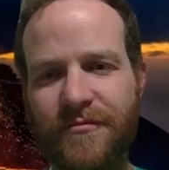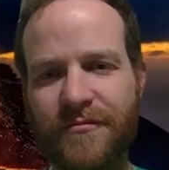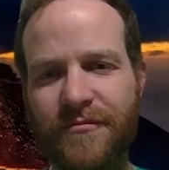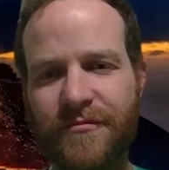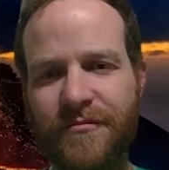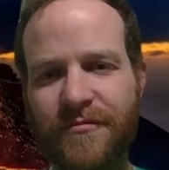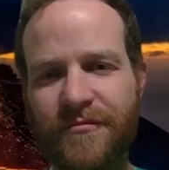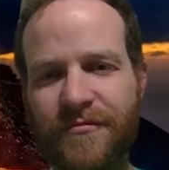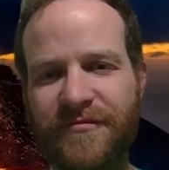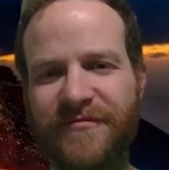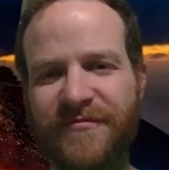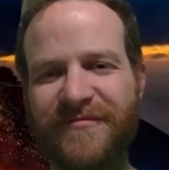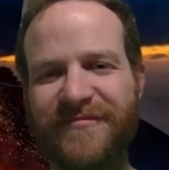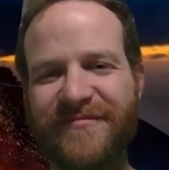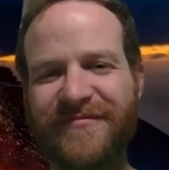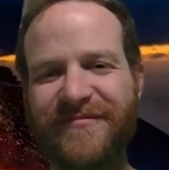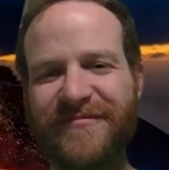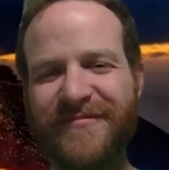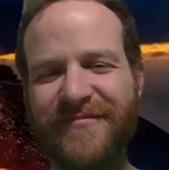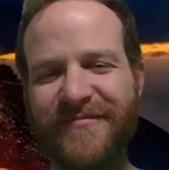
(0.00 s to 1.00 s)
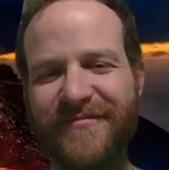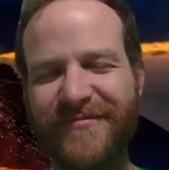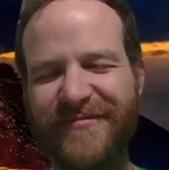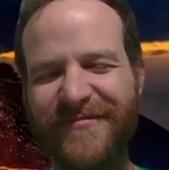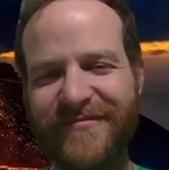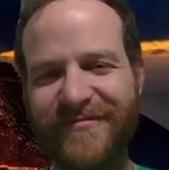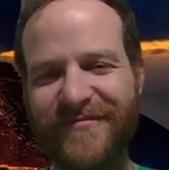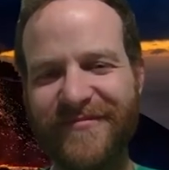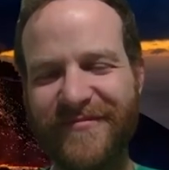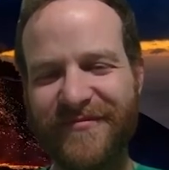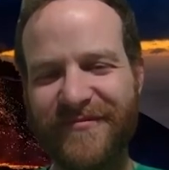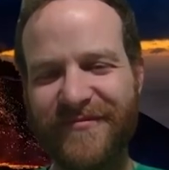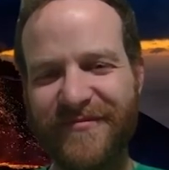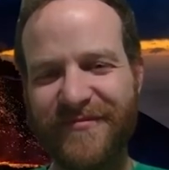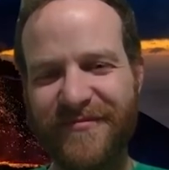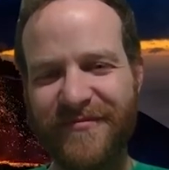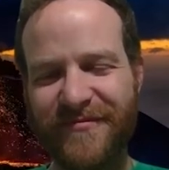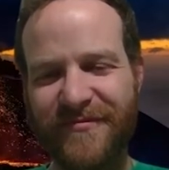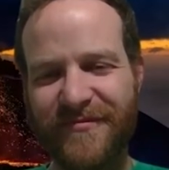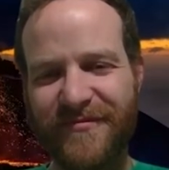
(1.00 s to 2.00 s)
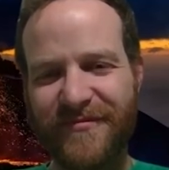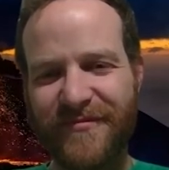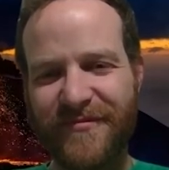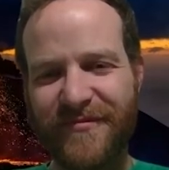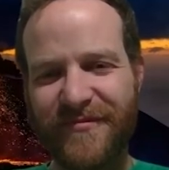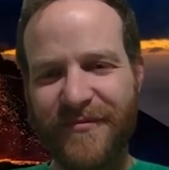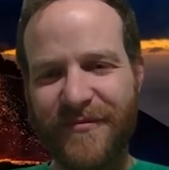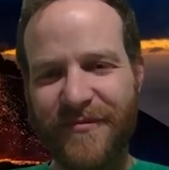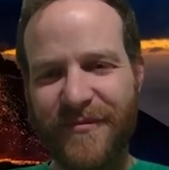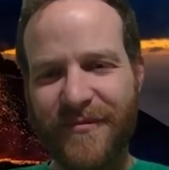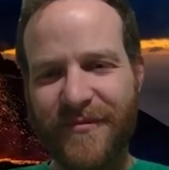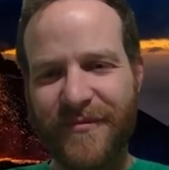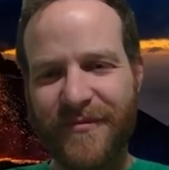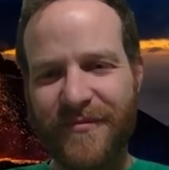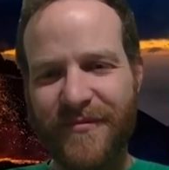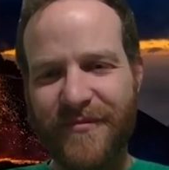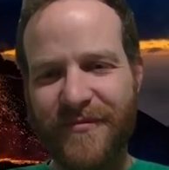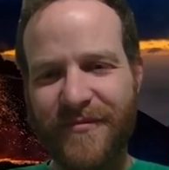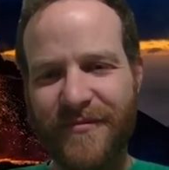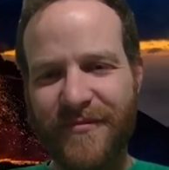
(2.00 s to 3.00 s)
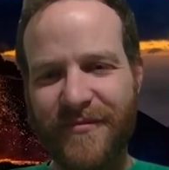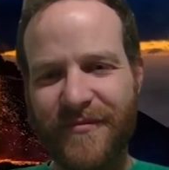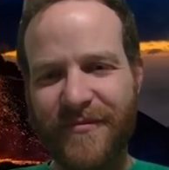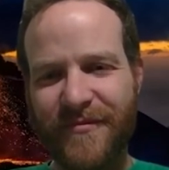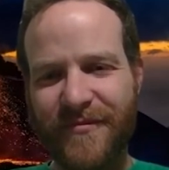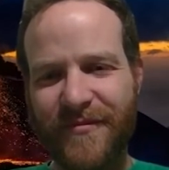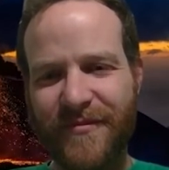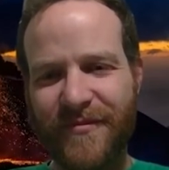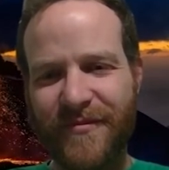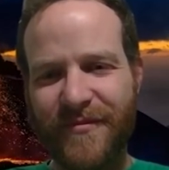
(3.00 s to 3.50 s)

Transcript: (silent)